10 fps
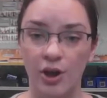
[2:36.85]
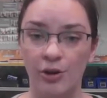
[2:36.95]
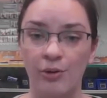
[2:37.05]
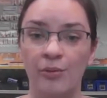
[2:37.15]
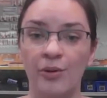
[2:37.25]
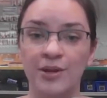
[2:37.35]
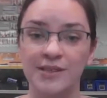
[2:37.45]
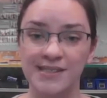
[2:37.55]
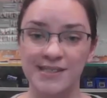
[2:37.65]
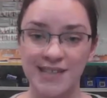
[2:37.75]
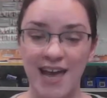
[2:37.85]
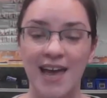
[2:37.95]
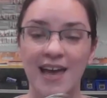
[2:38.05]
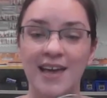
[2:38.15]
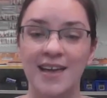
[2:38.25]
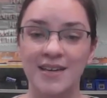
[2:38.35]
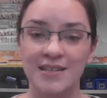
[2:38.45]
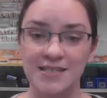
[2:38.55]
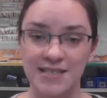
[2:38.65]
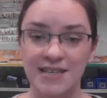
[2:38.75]
Oh,
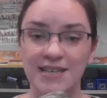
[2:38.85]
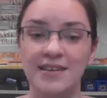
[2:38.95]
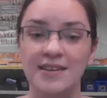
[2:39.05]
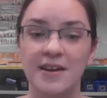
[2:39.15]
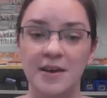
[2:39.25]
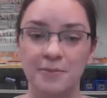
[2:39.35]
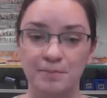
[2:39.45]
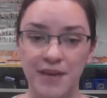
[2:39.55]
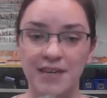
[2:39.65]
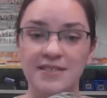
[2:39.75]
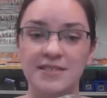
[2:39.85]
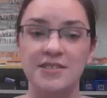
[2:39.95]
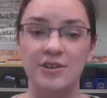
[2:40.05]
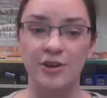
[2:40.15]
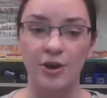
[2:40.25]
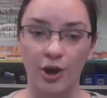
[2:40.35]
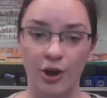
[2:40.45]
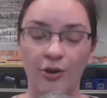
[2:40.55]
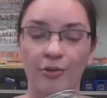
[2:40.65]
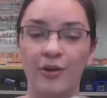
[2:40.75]
steady beat.
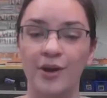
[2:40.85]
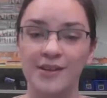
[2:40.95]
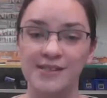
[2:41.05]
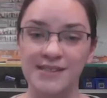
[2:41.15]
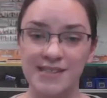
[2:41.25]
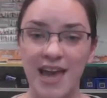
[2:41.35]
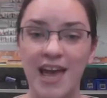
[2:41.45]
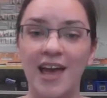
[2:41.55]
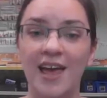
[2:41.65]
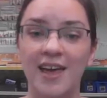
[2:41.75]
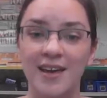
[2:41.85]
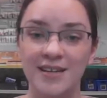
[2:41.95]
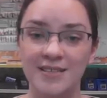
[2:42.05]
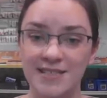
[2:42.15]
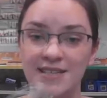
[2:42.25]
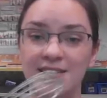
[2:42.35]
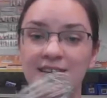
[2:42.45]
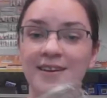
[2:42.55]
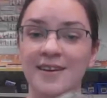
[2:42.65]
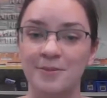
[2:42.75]
Oh, steady
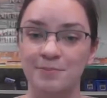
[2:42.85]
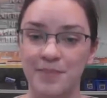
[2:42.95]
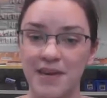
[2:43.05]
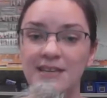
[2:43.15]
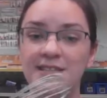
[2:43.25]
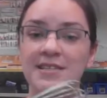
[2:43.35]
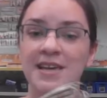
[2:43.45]
beat.